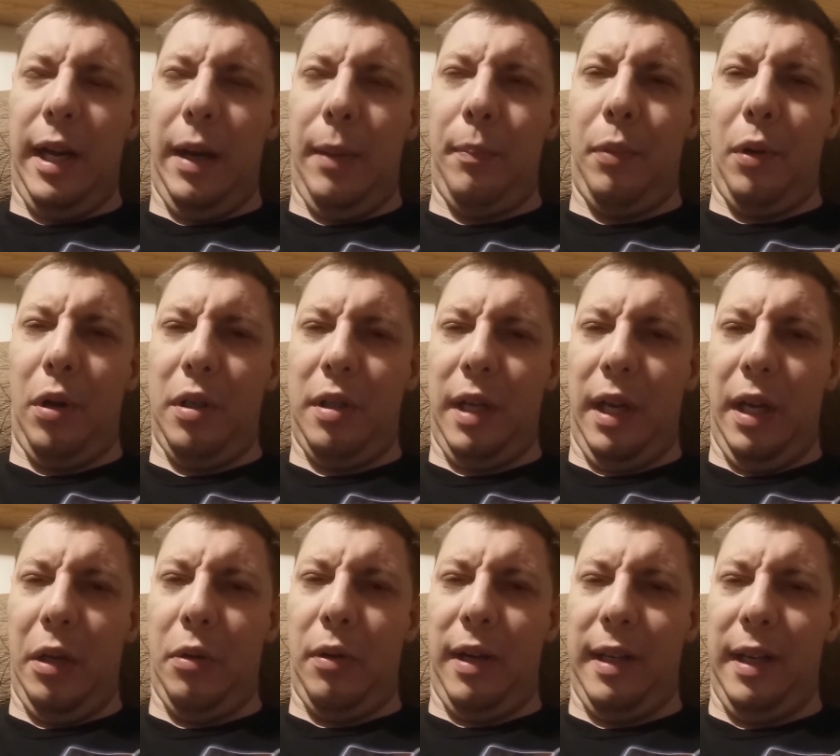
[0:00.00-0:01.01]
an
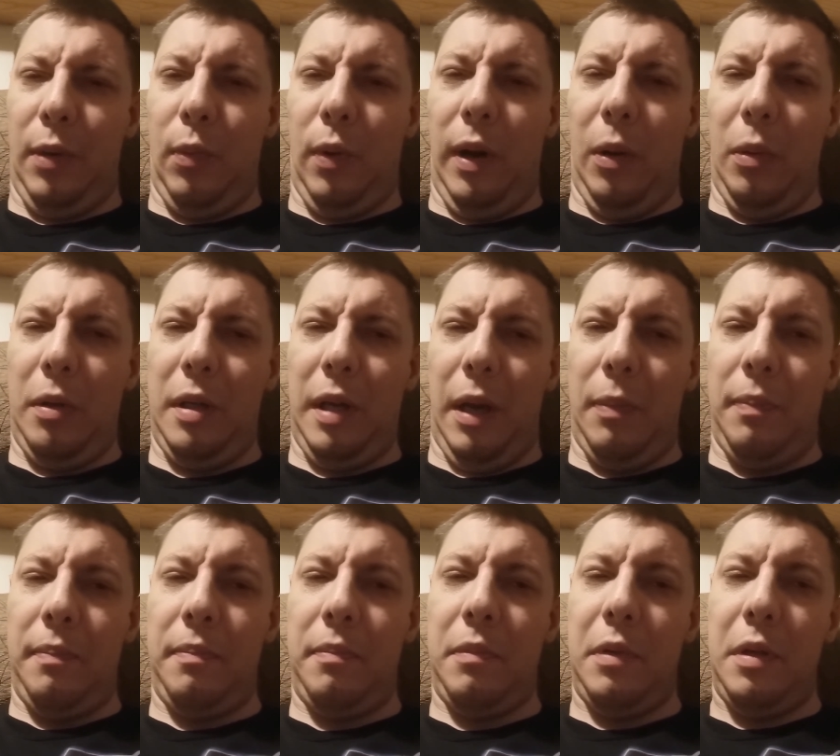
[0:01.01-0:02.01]
unboxing Jurassic World. So
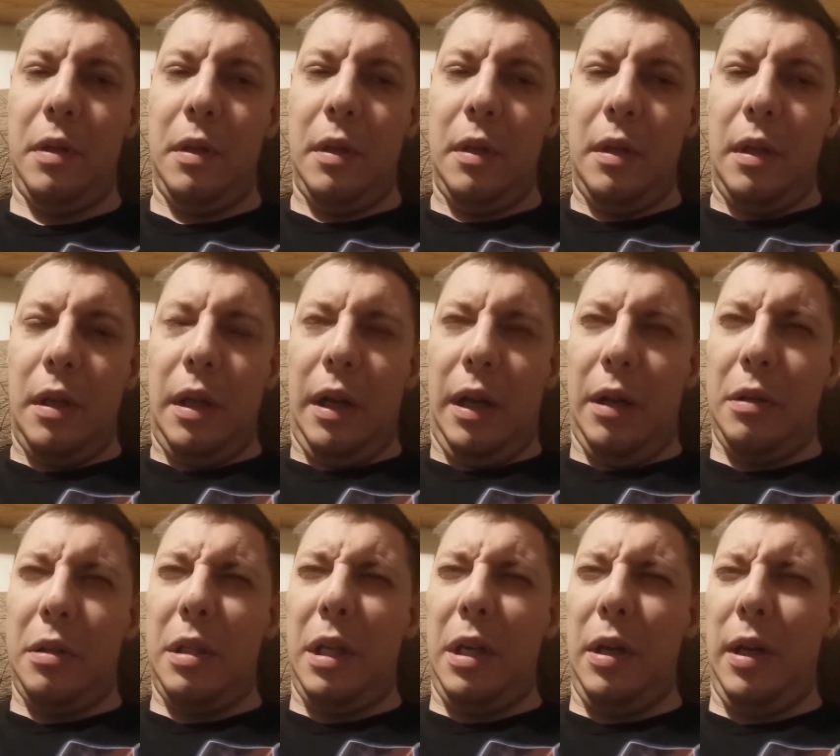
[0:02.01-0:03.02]

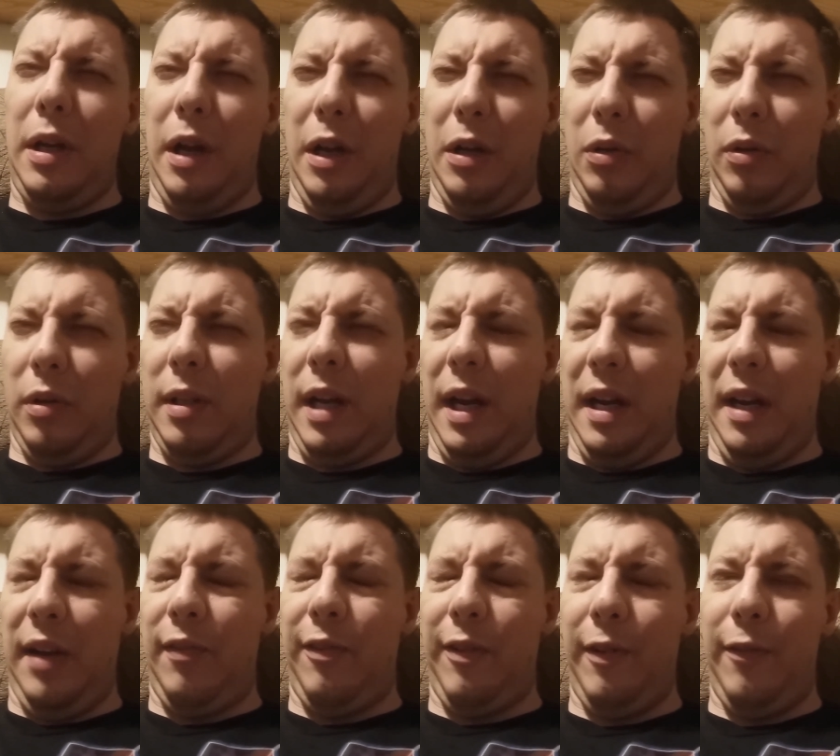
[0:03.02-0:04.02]
I'll see you guys on
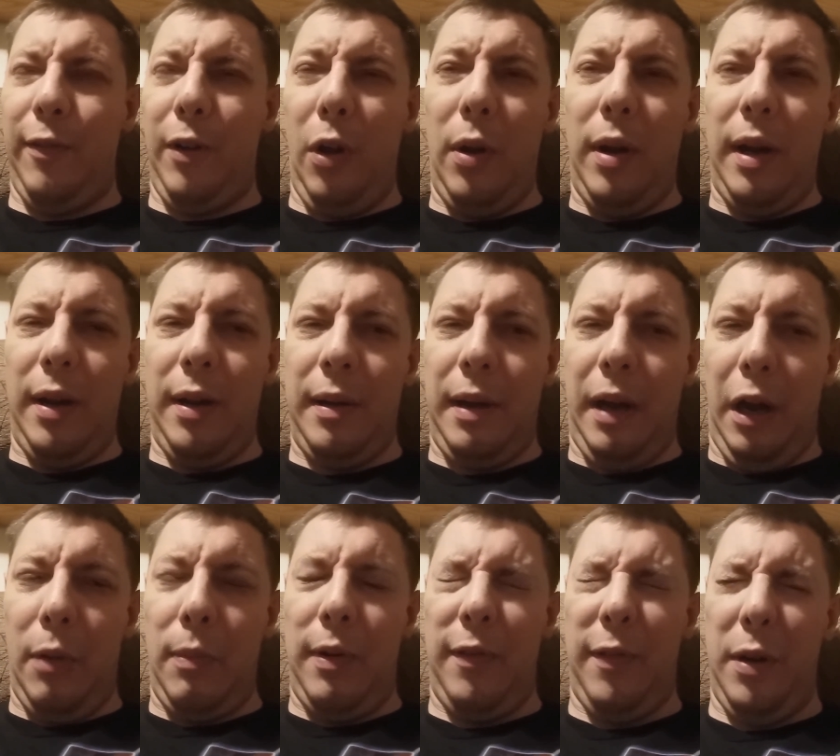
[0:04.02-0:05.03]
Saturday for a vlog. I
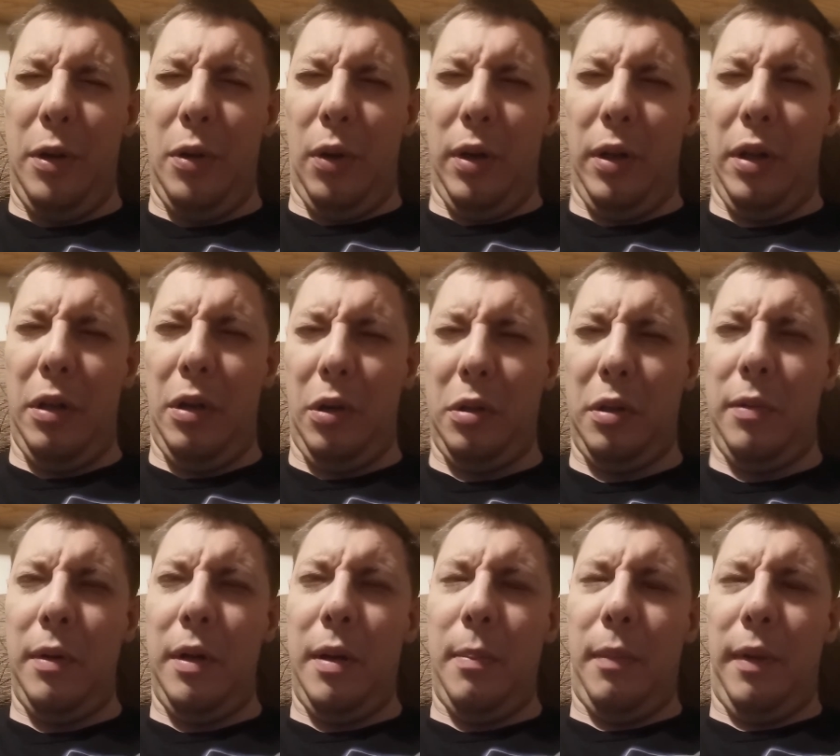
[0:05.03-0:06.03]
hope you've enjoyed the doc
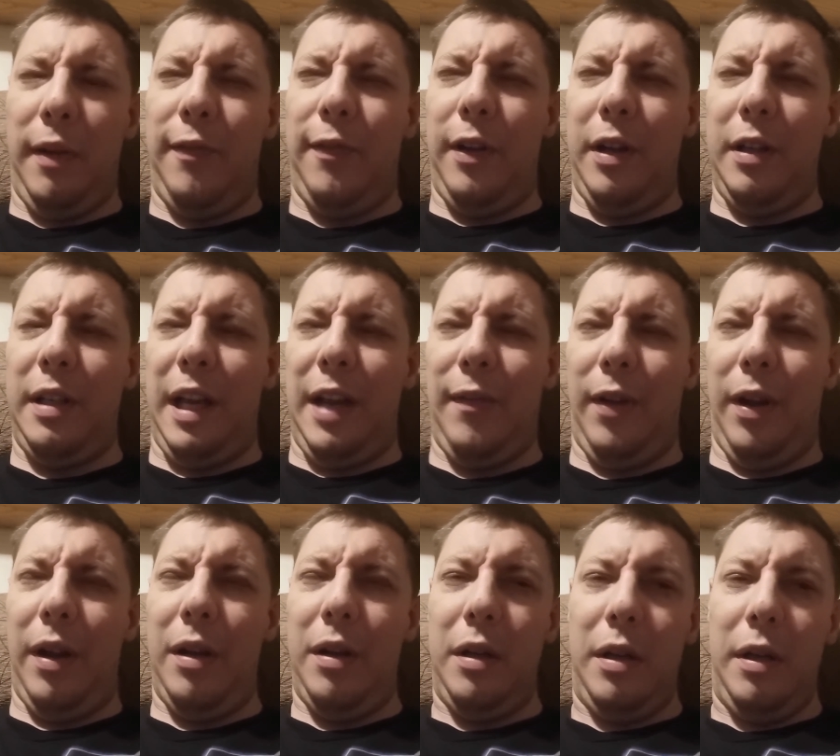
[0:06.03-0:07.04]
my first
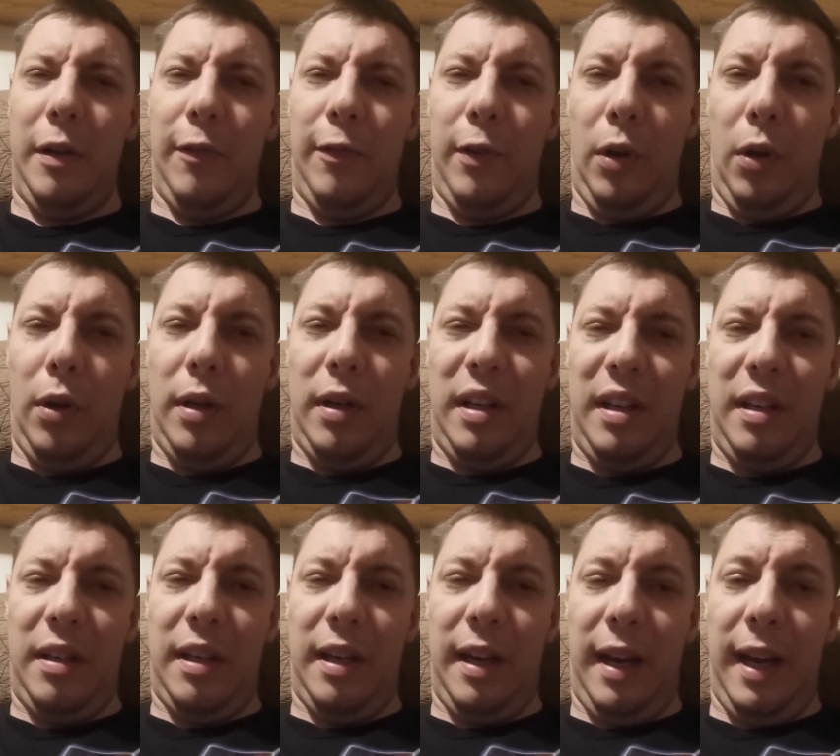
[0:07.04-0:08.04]
ever vlog
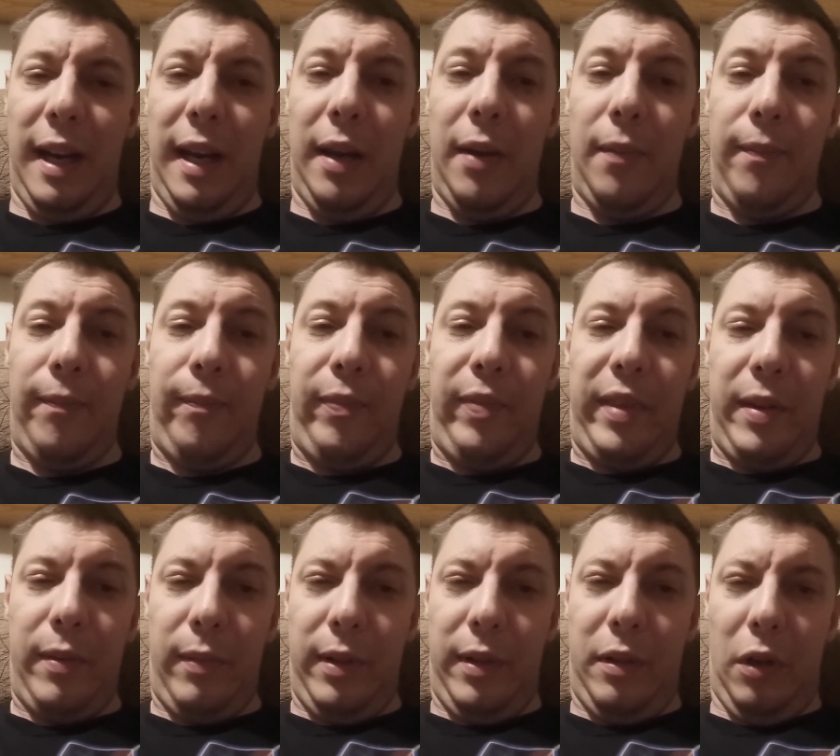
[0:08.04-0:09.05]
today
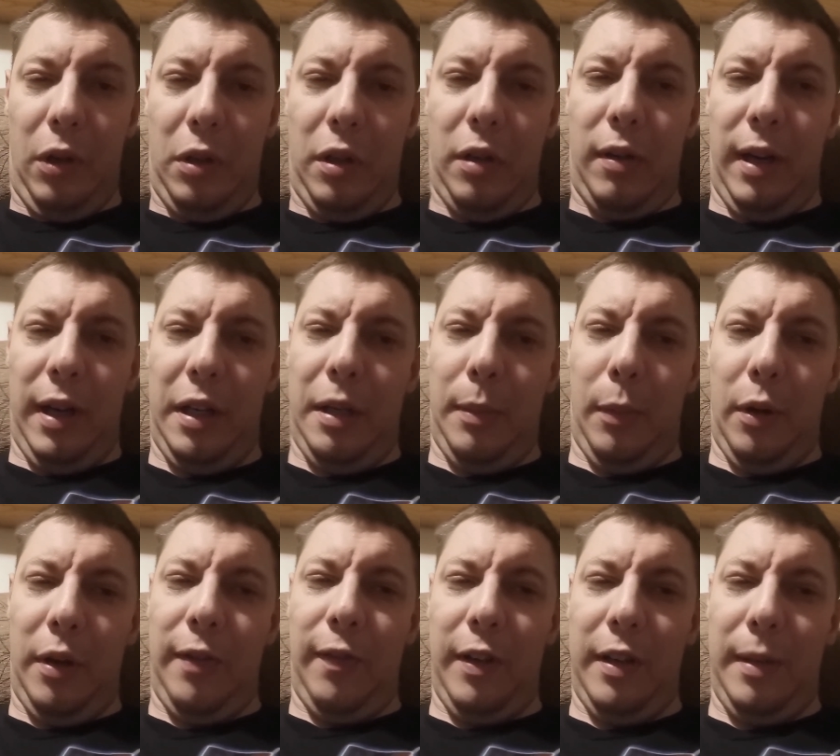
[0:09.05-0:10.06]
with Doctor Strange the
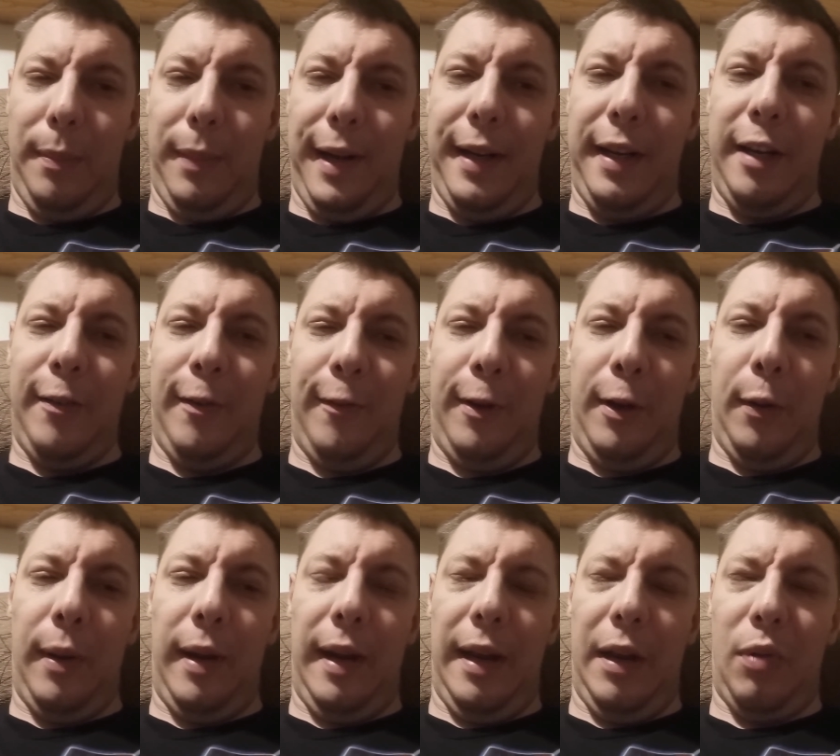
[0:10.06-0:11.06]
Multiverse of Madness
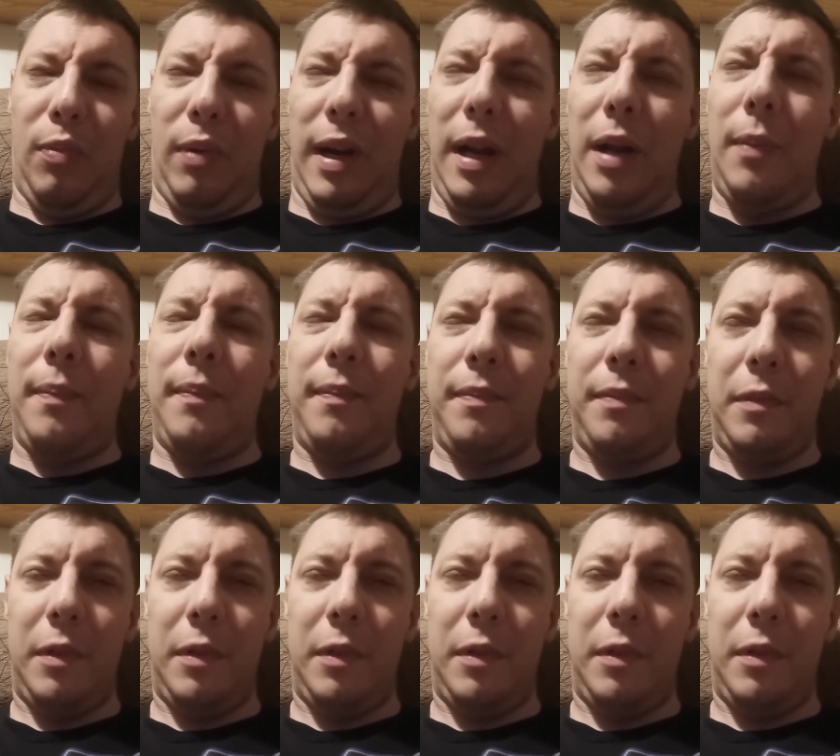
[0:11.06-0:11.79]
review as well.